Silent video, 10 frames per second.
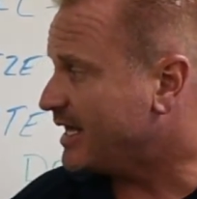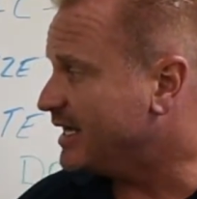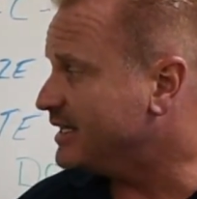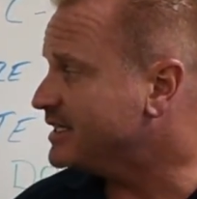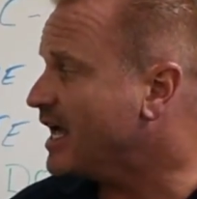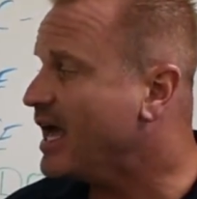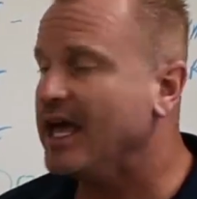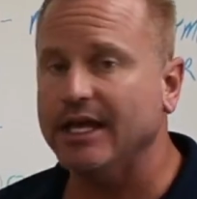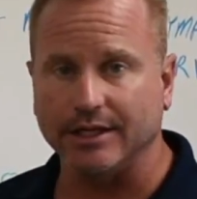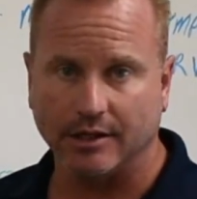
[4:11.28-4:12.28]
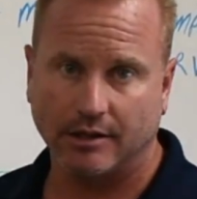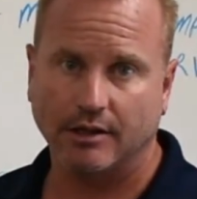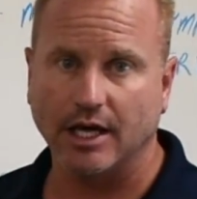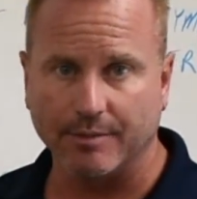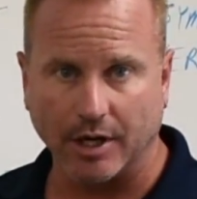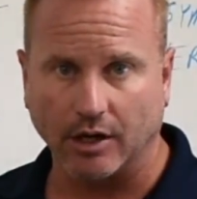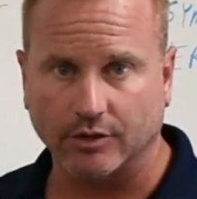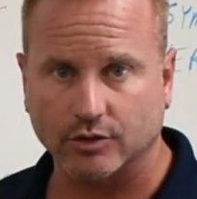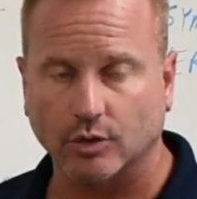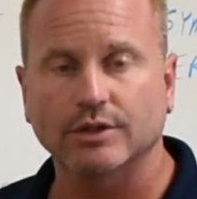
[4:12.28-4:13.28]
in 10
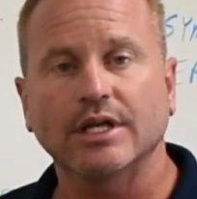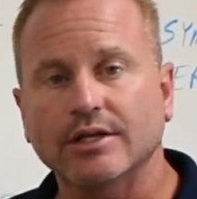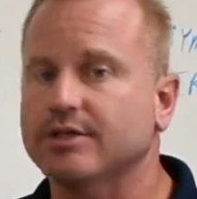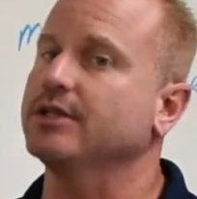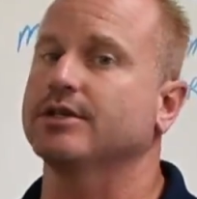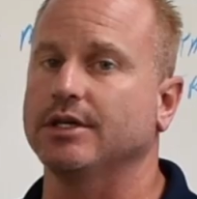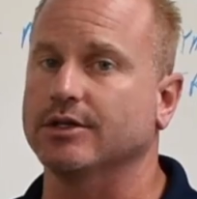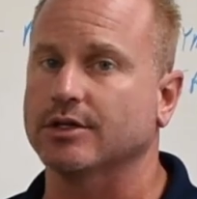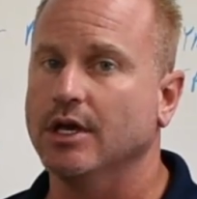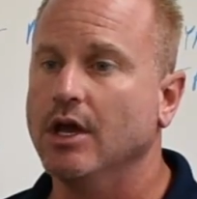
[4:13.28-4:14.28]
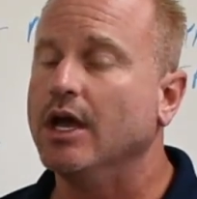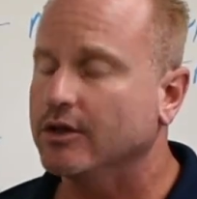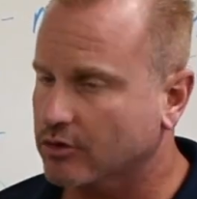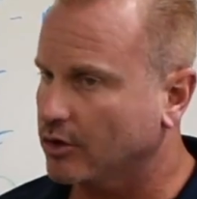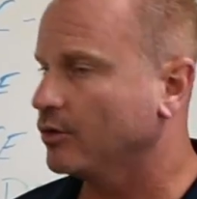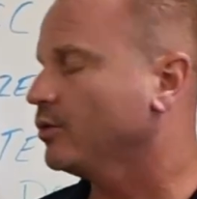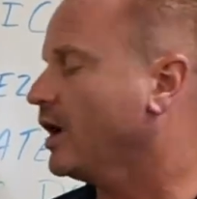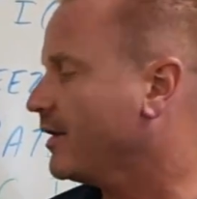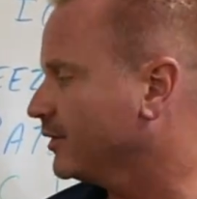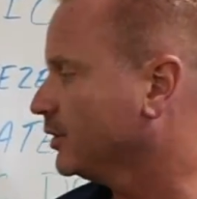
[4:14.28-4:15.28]
mLs, or 10 cc's. And so we'll
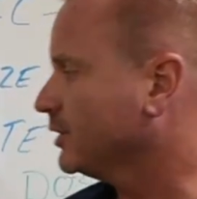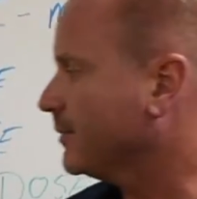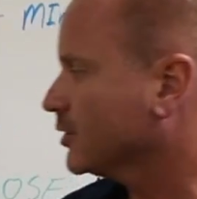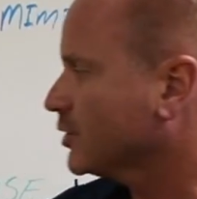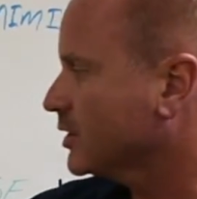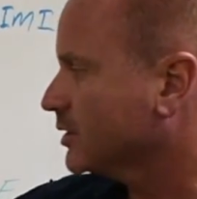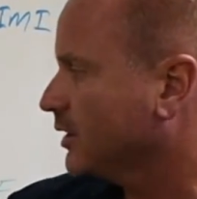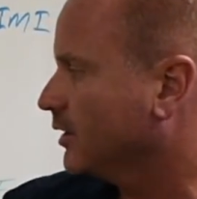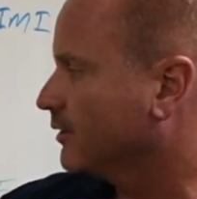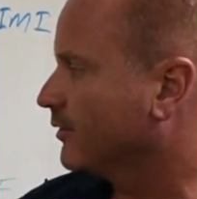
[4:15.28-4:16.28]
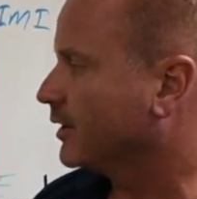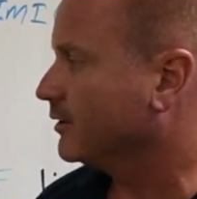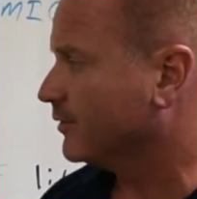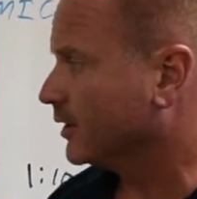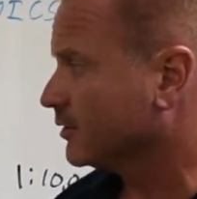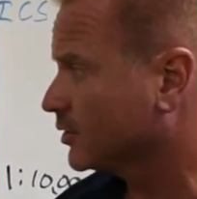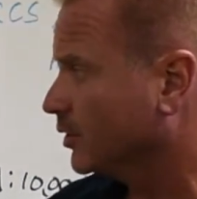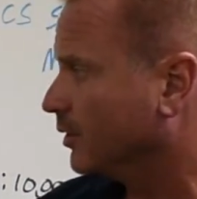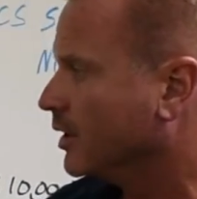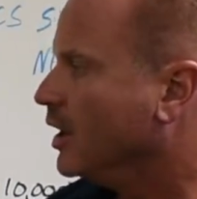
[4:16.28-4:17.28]
have a little demonstration here very, very
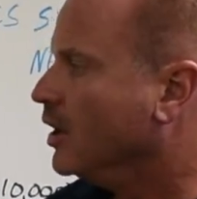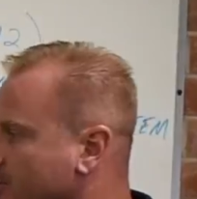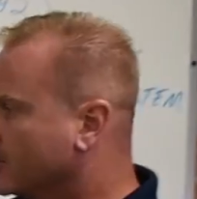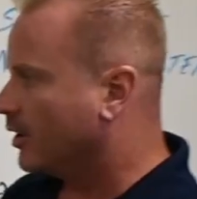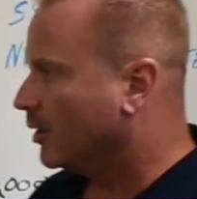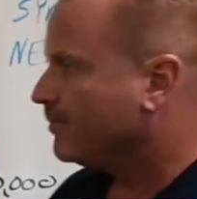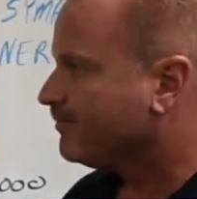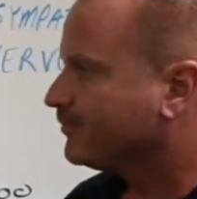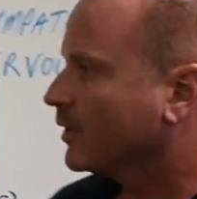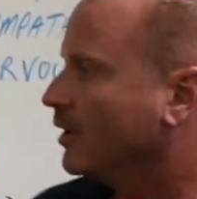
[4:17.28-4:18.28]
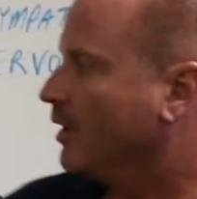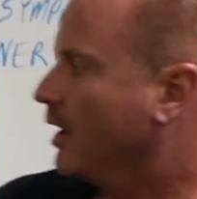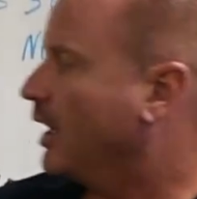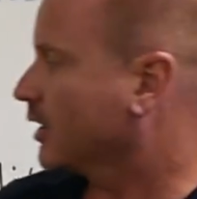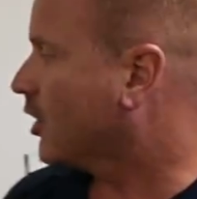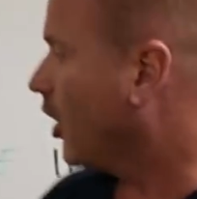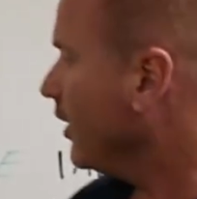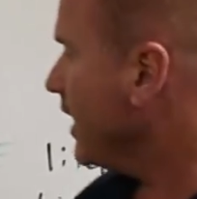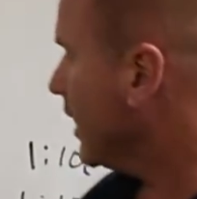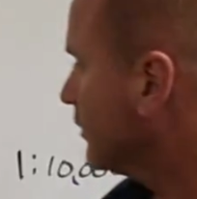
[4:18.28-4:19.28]
soon. So a
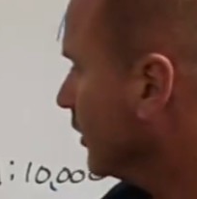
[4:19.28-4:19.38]
cardiac